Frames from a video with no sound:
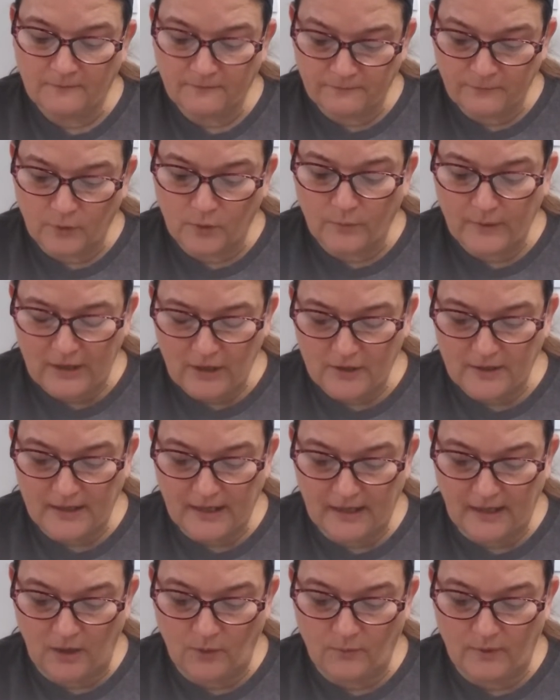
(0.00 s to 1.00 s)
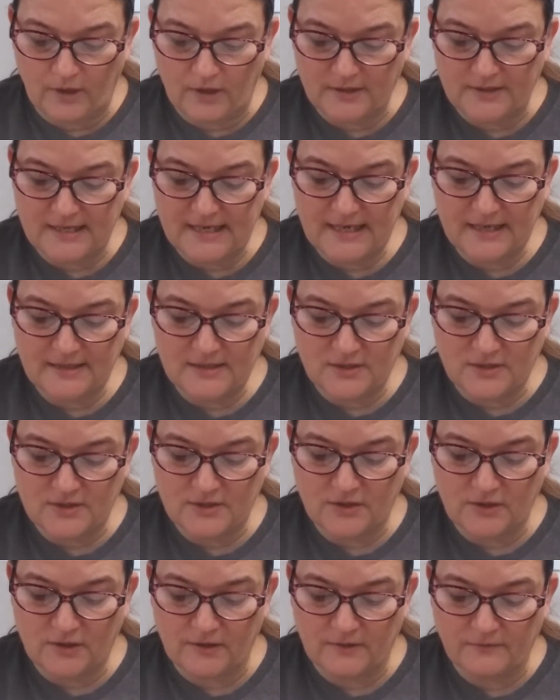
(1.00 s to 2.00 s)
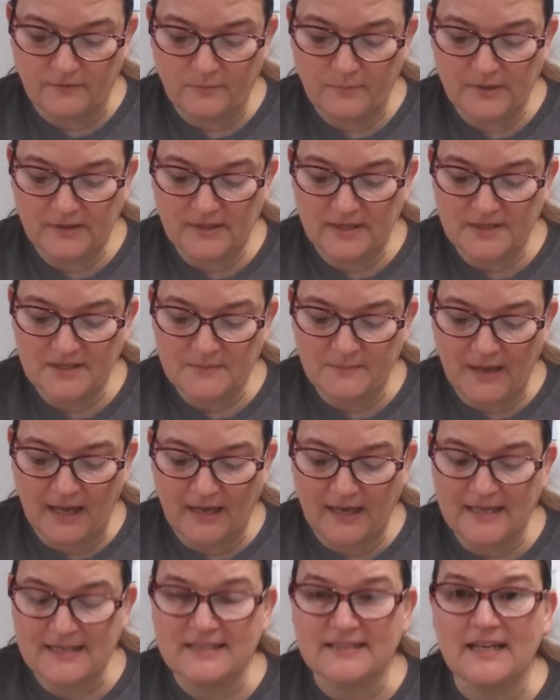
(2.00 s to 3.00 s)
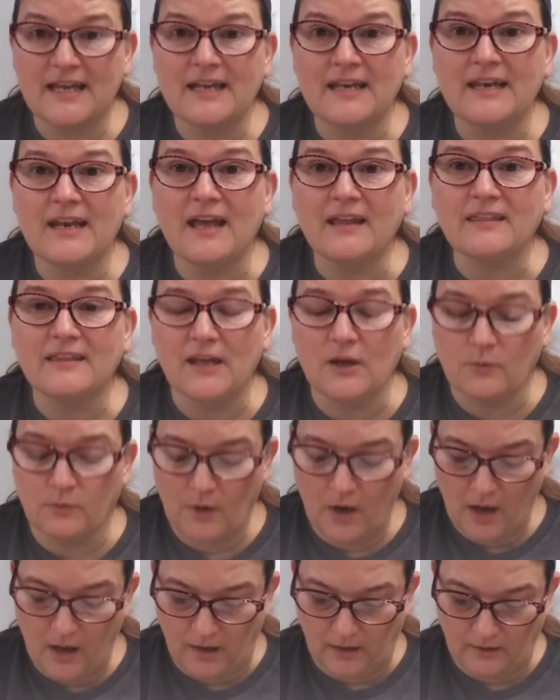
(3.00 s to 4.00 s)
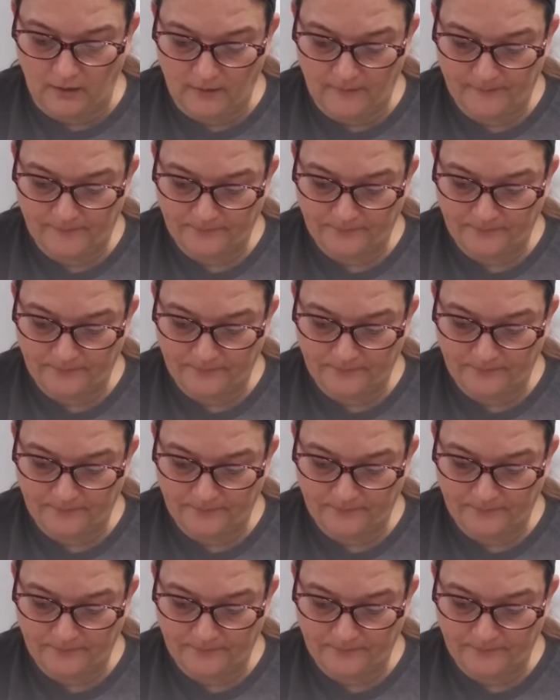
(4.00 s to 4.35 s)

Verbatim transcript: for we are getting what our deeds deserve, but this man has done nothing wrong.